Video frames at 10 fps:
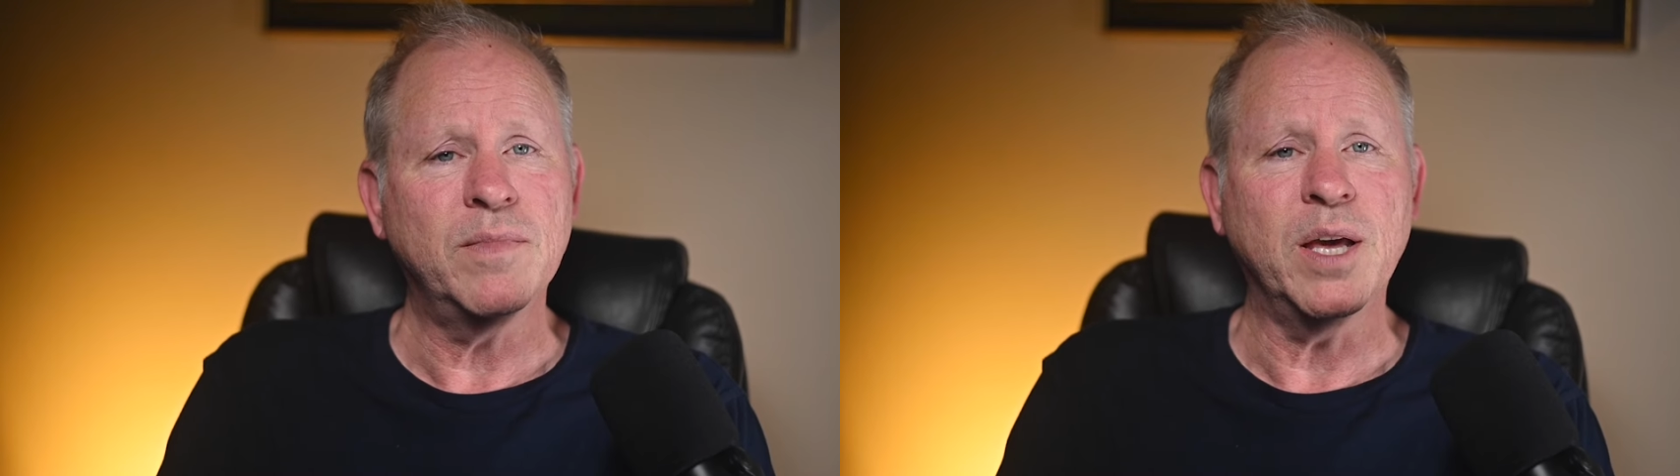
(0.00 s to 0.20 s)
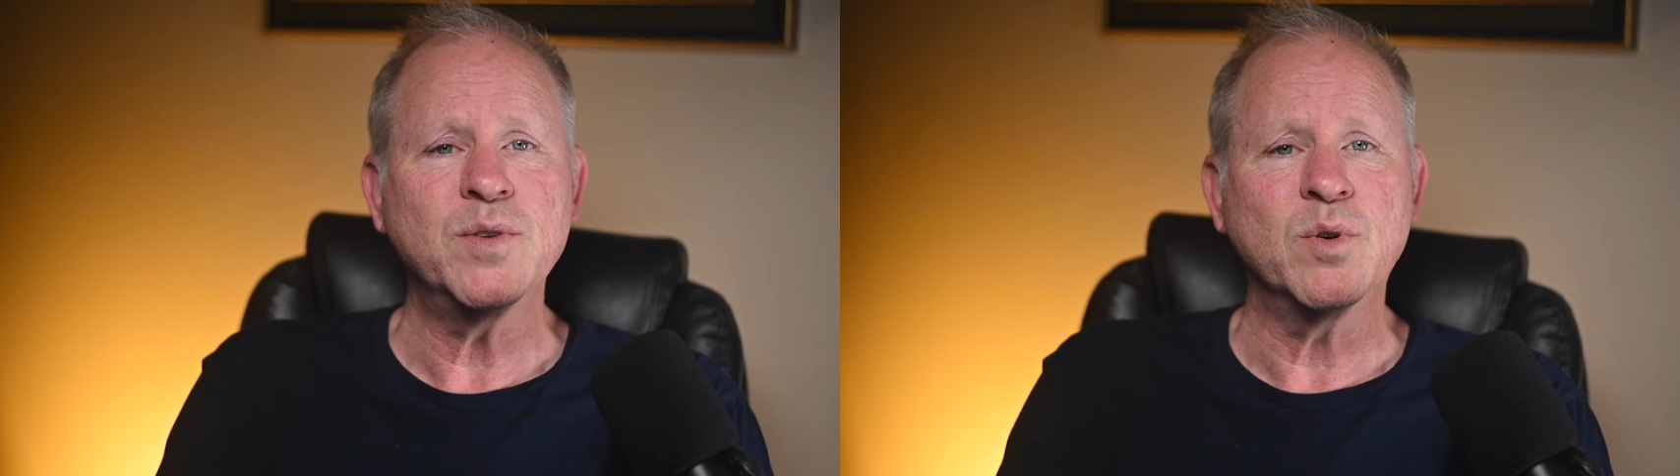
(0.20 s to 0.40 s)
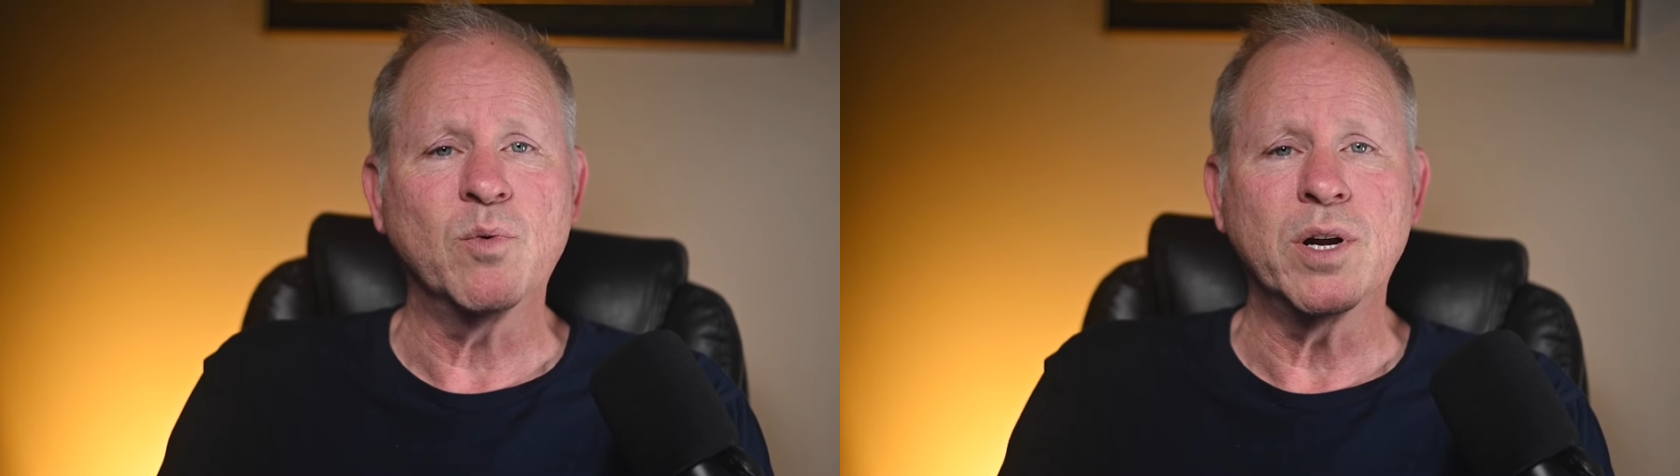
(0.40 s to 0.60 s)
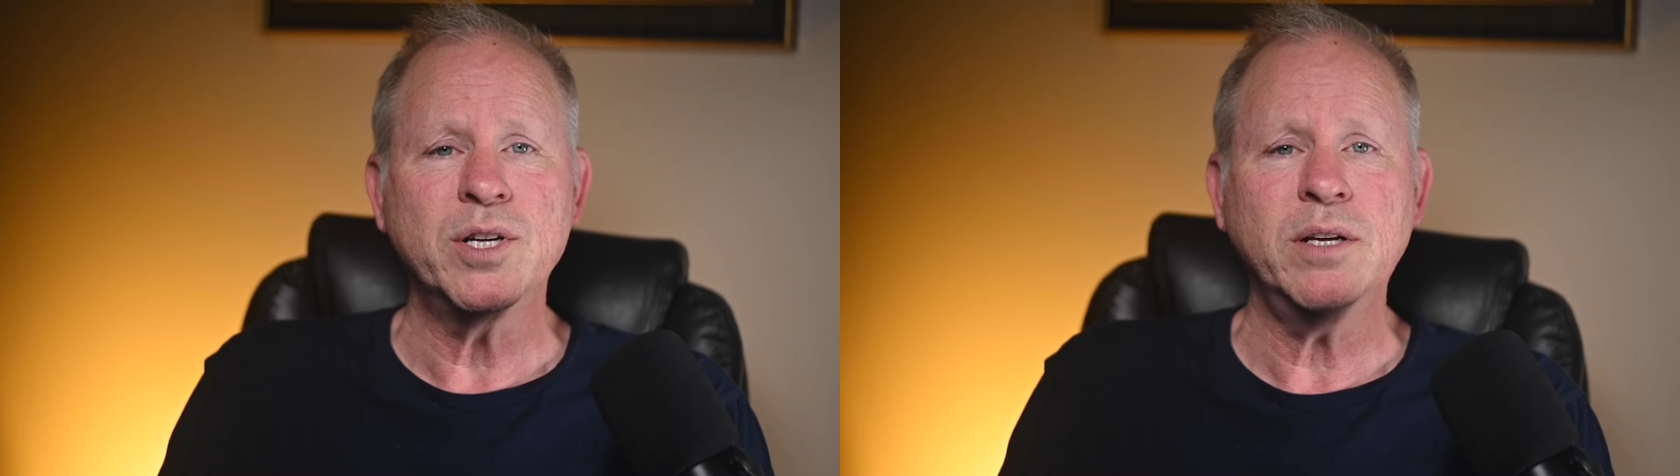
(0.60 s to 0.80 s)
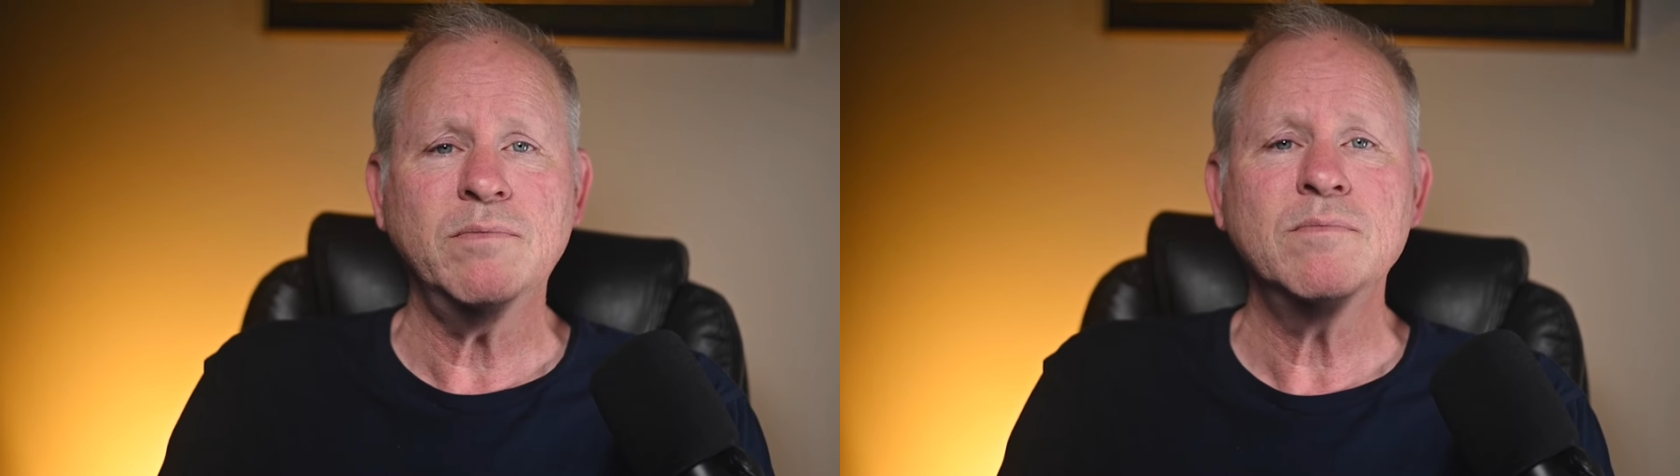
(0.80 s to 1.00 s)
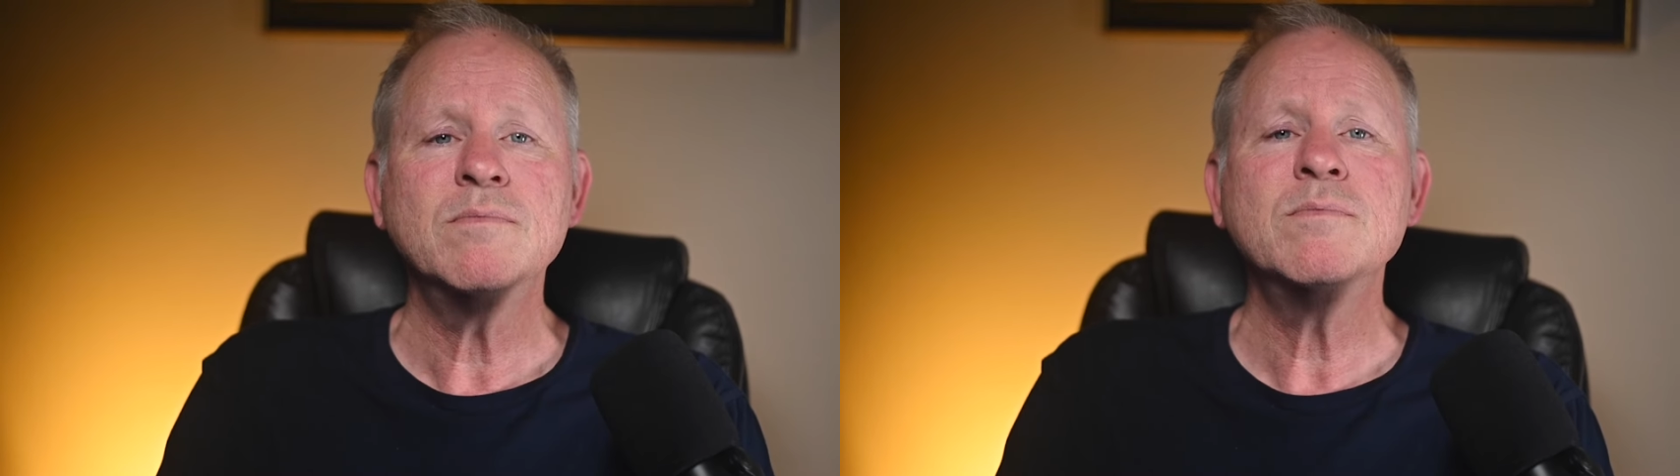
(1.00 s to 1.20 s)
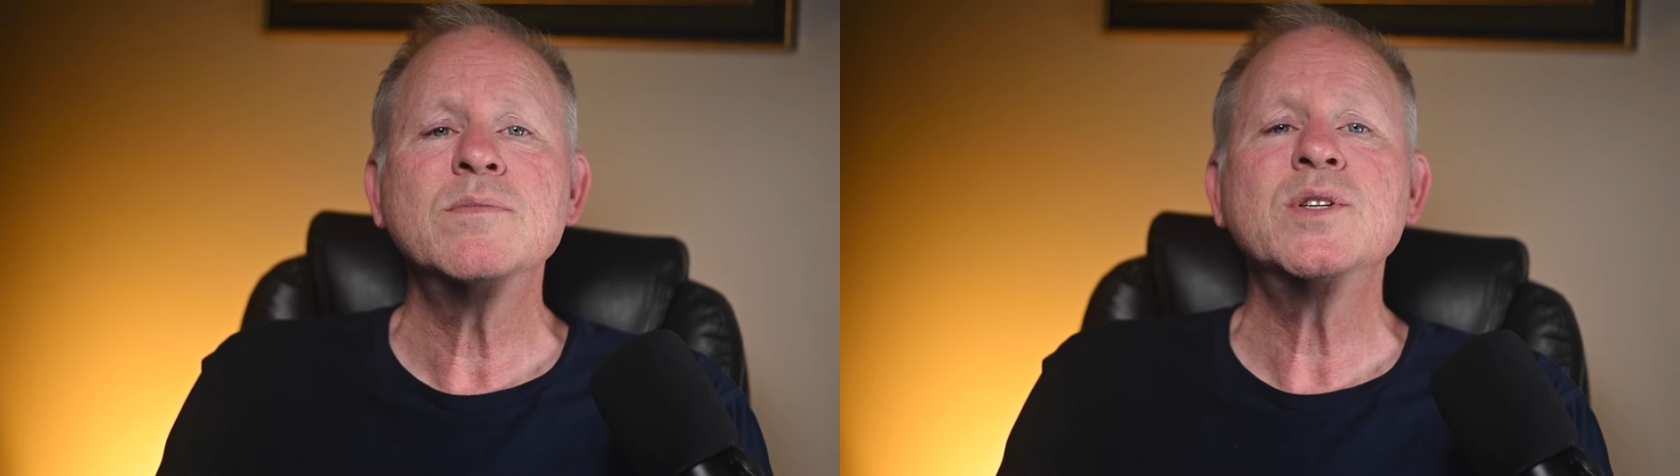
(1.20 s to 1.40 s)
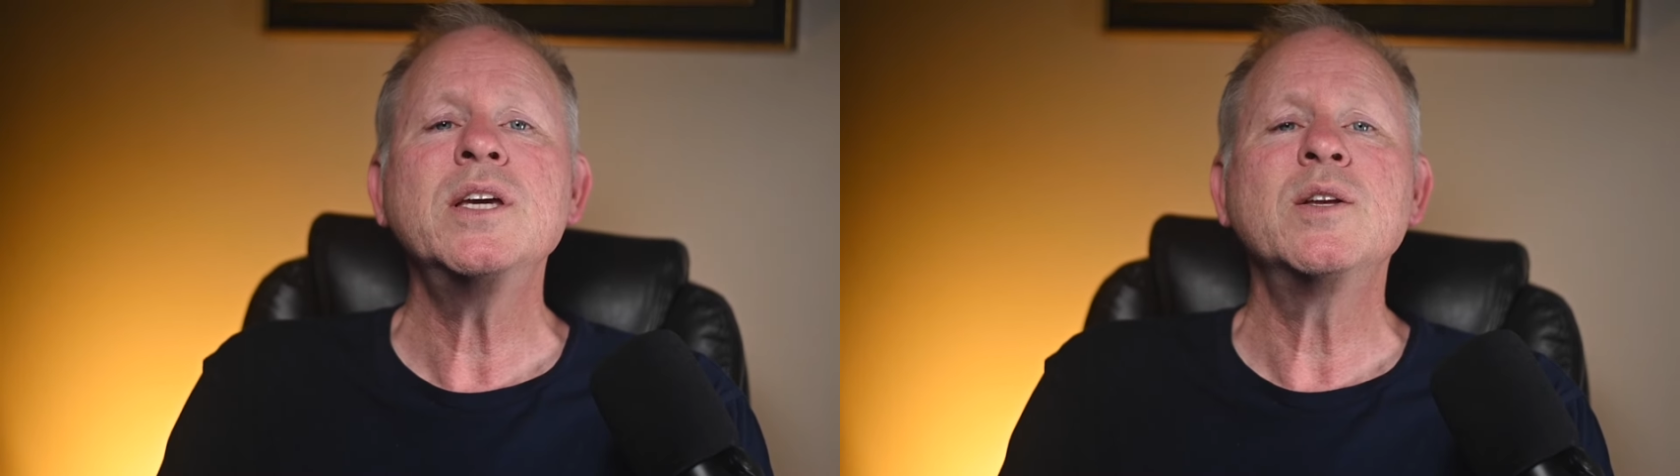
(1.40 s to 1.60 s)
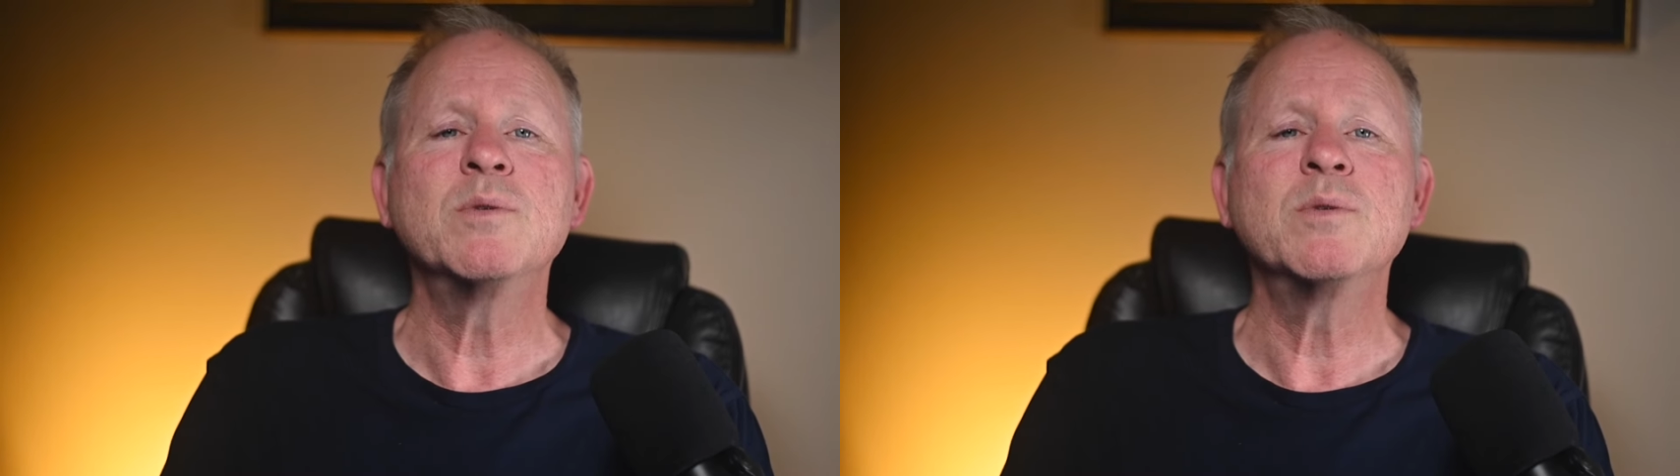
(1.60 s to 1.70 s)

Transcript: Thanks for watching. See you